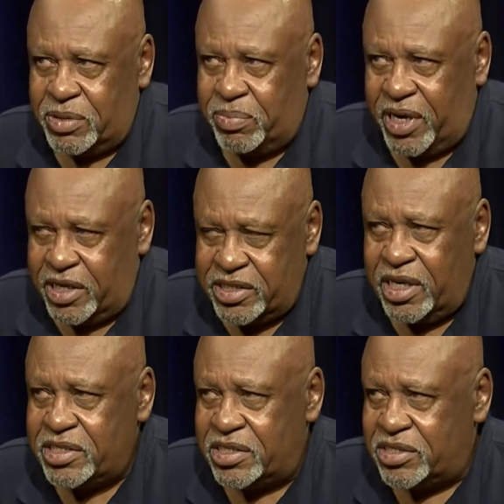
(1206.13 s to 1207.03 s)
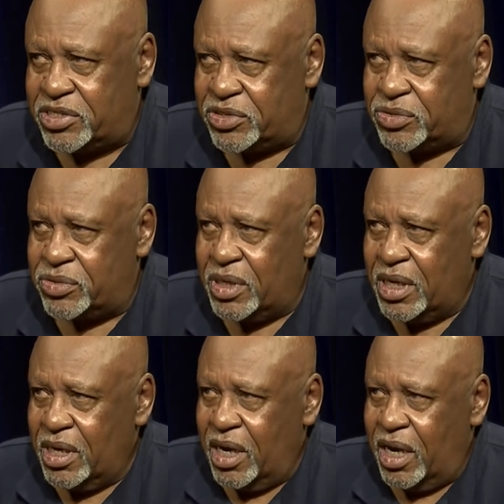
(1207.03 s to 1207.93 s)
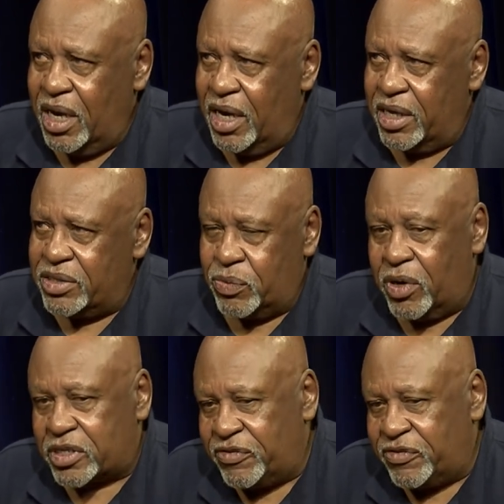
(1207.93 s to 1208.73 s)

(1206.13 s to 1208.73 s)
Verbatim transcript: to pay attention to uh, the work.